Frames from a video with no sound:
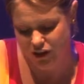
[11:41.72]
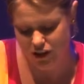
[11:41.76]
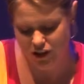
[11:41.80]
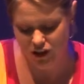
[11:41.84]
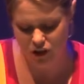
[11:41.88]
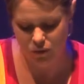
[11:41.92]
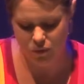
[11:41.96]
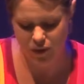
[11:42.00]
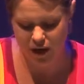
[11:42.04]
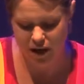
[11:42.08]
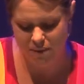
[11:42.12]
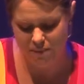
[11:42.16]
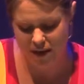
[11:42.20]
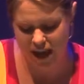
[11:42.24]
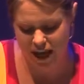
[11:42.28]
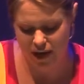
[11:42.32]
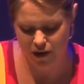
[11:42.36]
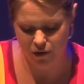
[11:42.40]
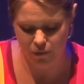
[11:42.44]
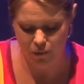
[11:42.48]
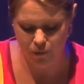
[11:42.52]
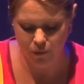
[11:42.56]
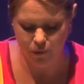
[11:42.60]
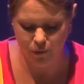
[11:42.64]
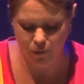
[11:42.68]
you want to make it
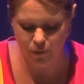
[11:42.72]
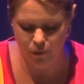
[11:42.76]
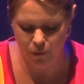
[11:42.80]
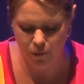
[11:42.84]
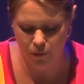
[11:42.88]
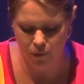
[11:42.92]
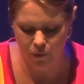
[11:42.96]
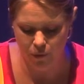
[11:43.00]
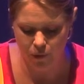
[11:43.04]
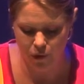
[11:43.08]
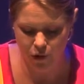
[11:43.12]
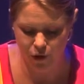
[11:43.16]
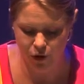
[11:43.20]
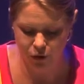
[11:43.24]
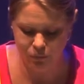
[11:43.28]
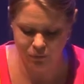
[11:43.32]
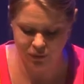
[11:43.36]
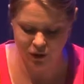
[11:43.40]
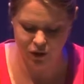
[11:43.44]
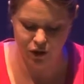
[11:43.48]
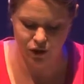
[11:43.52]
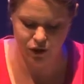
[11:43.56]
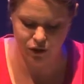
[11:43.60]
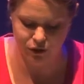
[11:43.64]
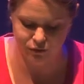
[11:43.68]
all
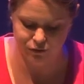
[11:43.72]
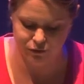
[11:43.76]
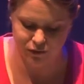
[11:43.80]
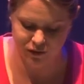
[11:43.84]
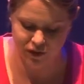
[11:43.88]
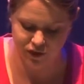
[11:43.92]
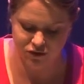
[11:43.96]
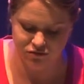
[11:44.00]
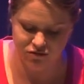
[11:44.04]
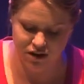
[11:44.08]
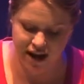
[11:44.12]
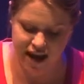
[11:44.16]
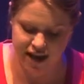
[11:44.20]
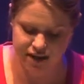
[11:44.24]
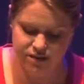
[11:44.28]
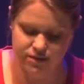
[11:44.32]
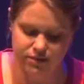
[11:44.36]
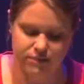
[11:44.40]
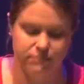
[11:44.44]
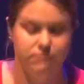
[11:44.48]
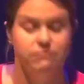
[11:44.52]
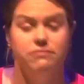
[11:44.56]
beautiful and red.